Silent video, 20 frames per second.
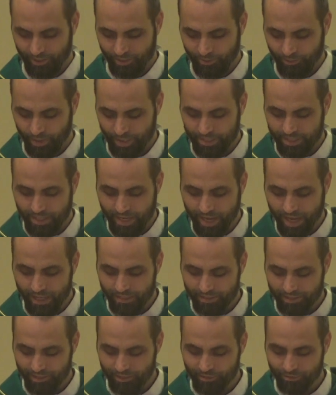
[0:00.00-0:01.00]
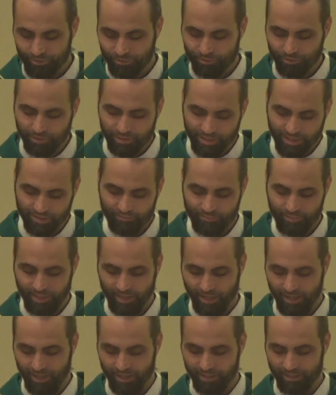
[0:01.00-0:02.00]
What's he asking you to leave
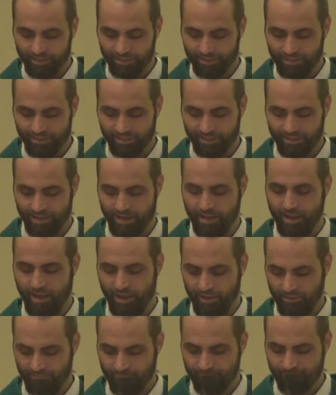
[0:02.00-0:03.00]
behind today?